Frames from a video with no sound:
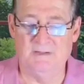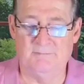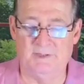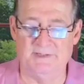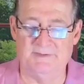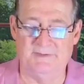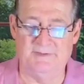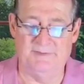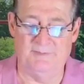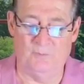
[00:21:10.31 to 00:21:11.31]
But
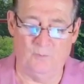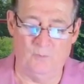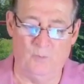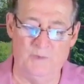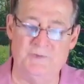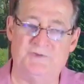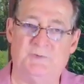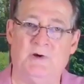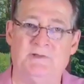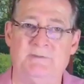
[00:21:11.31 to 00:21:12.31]
when you
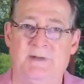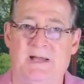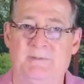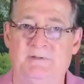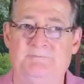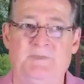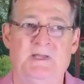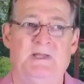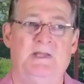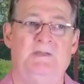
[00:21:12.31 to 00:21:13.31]
swear in the Bible,
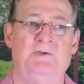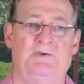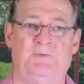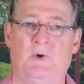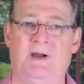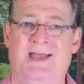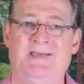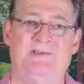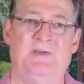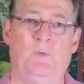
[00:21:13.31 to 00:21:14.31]
you swear
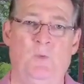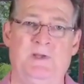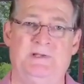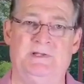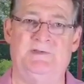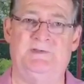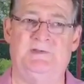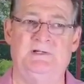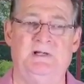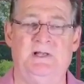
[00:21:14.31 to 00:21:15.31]
as a witness.